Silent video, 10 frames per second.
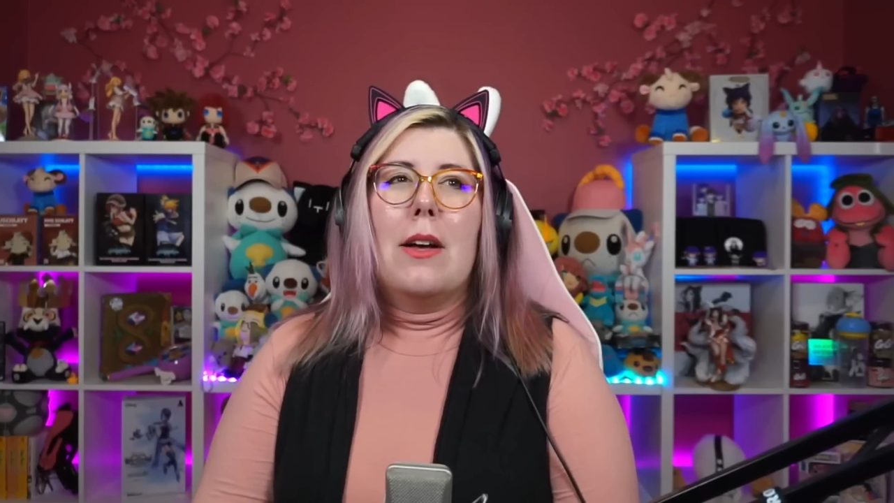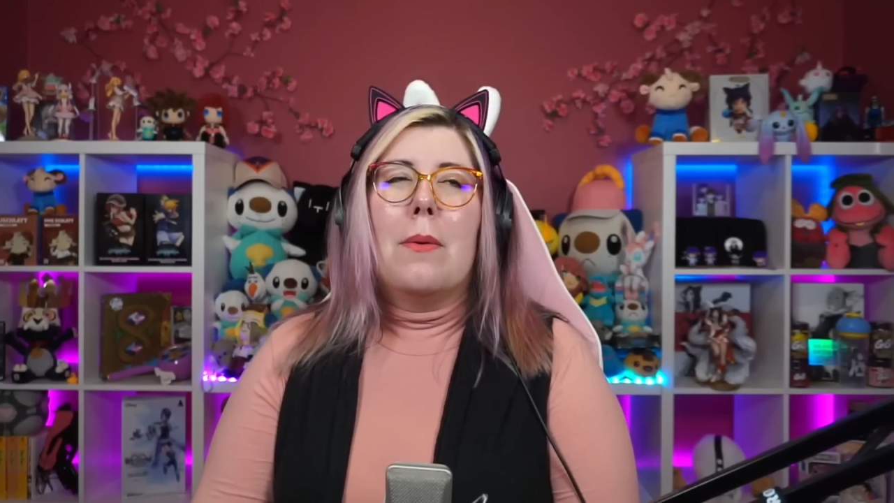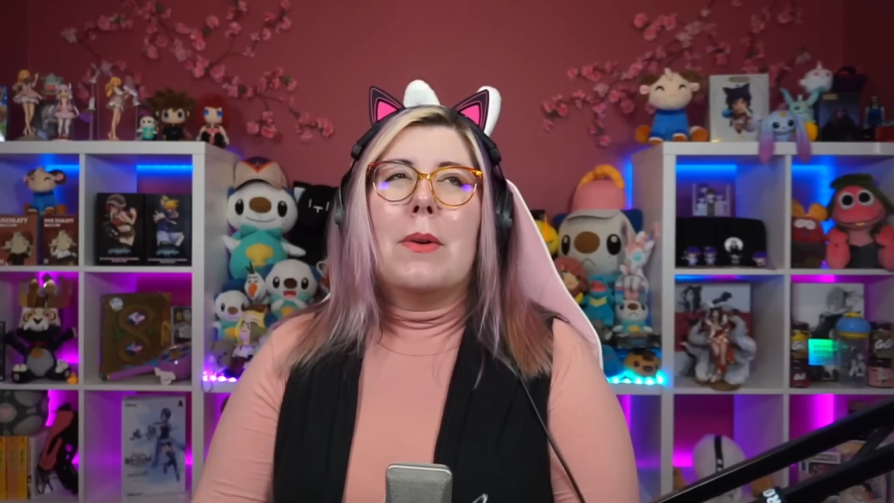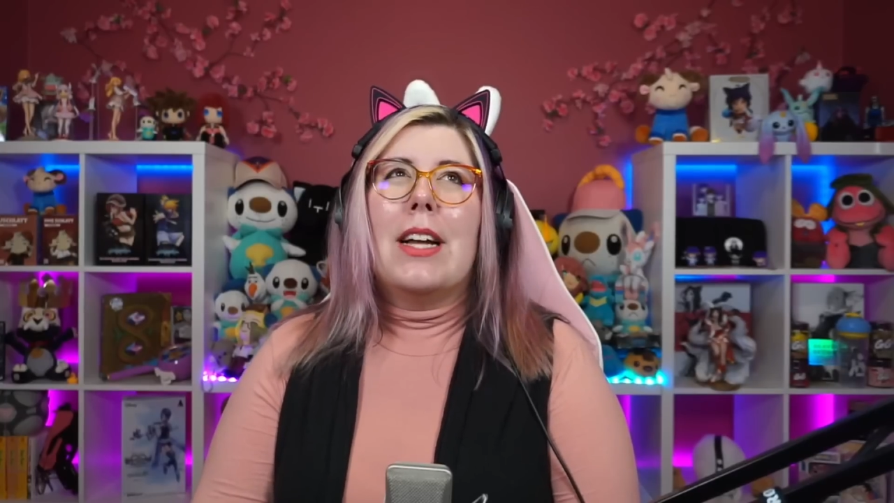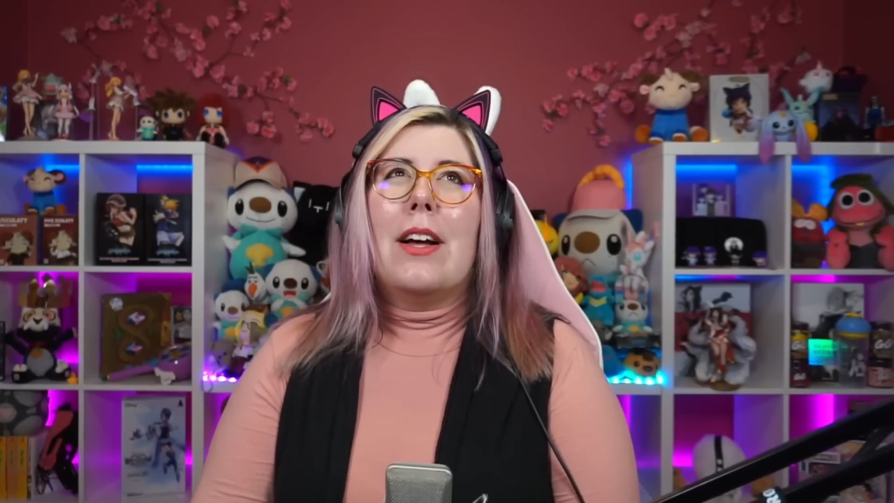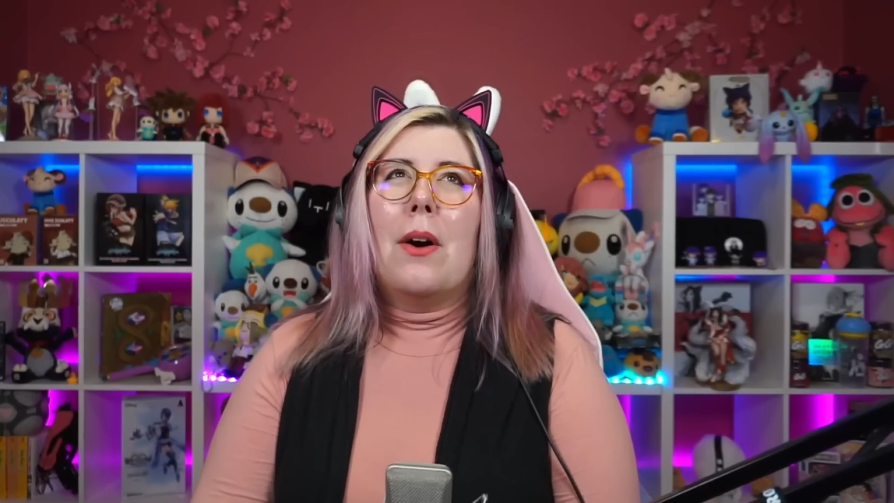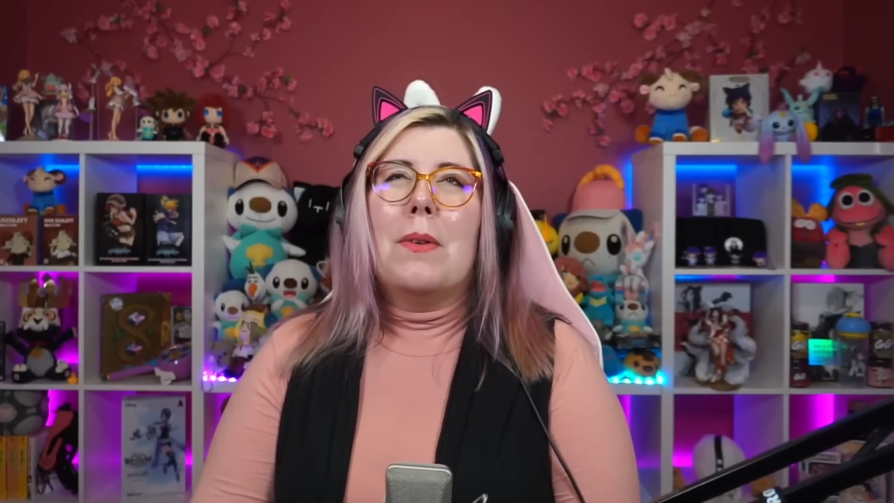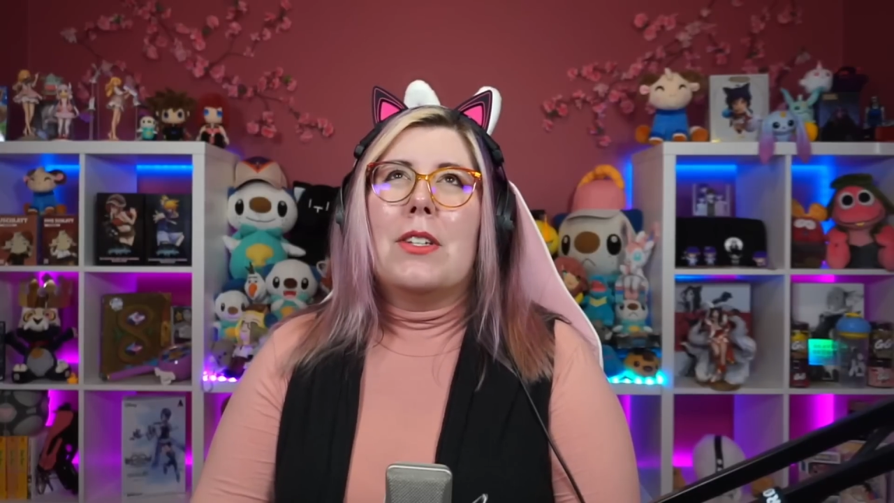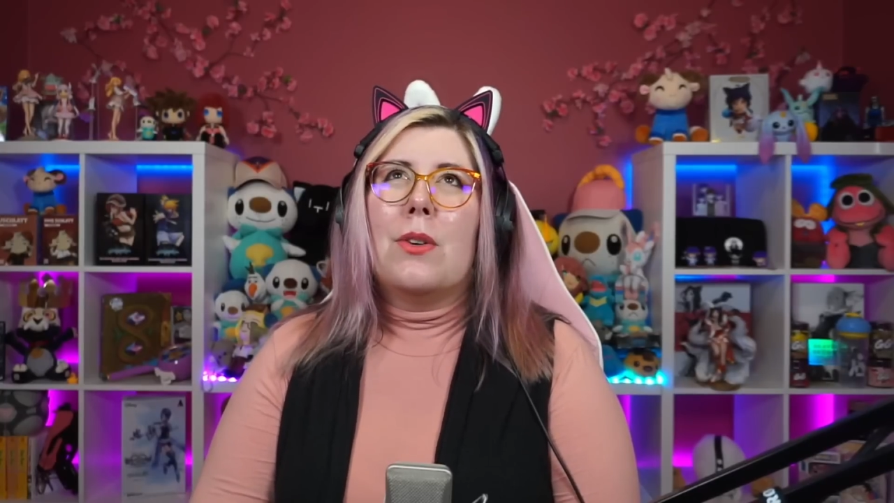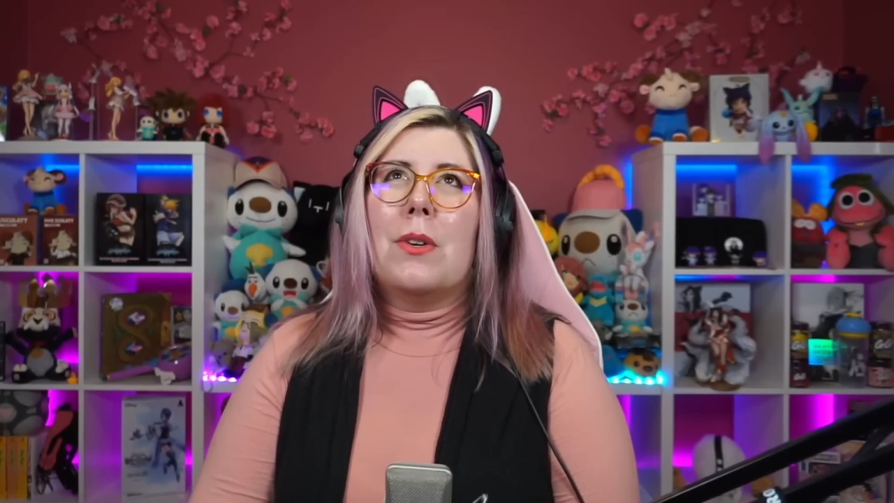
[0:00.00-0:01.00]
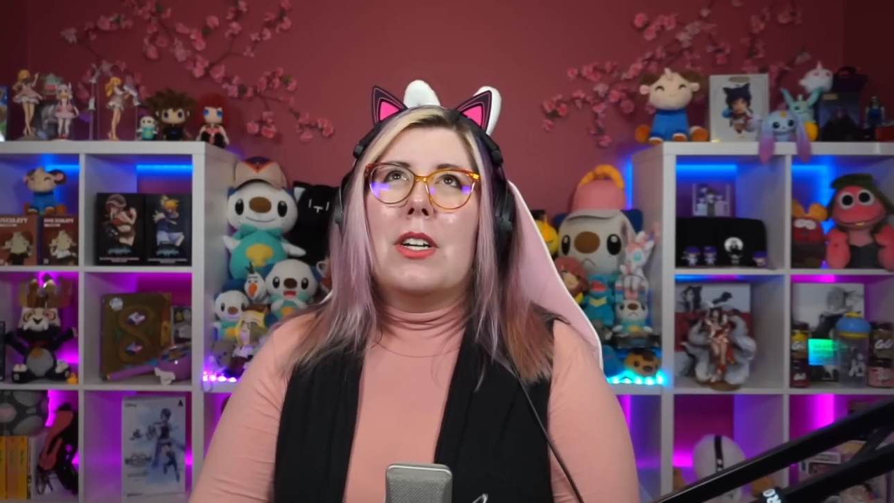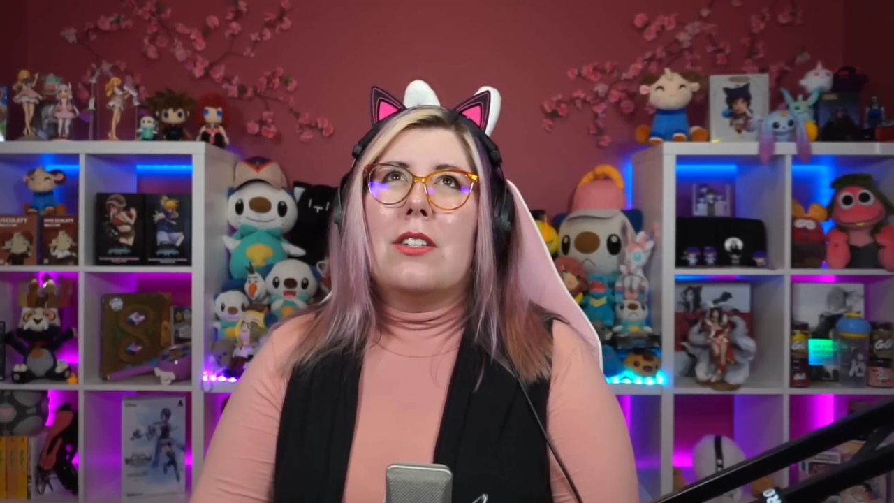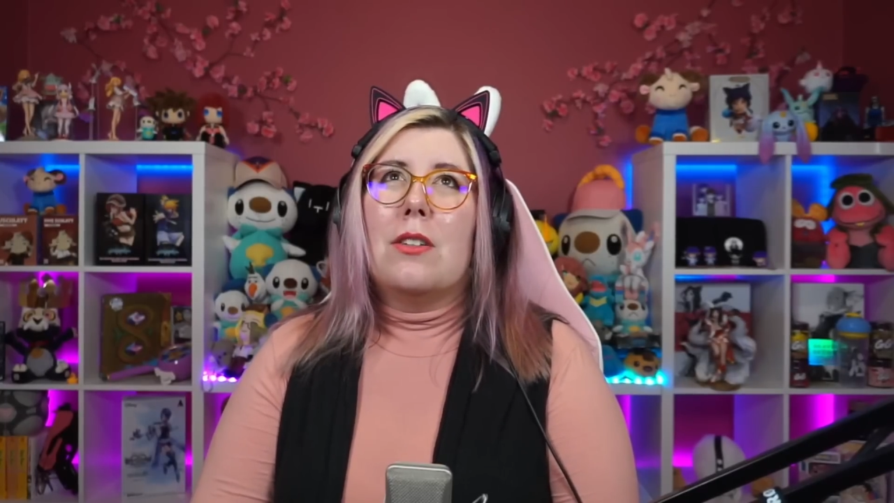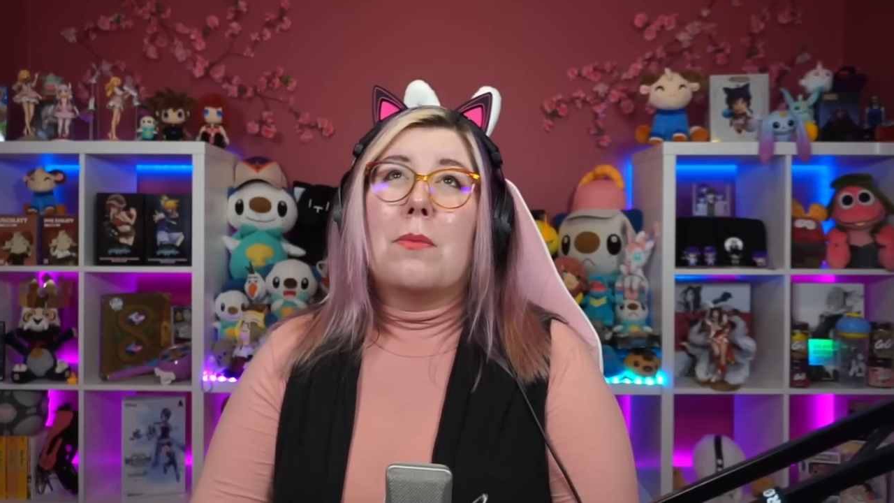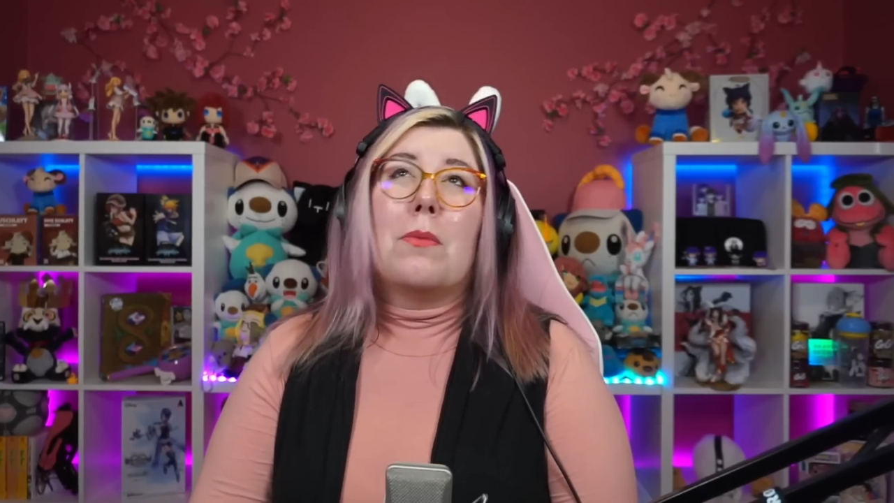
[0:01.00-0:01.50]
we're not always going on
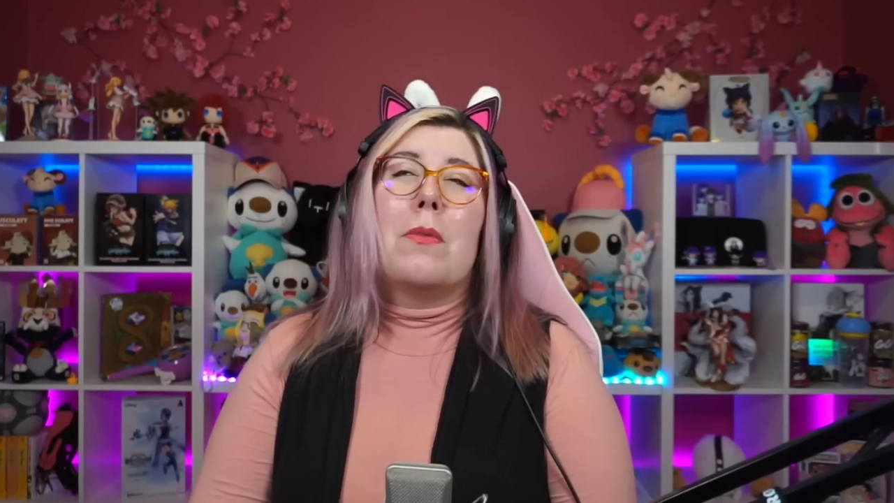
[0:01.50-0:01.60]
some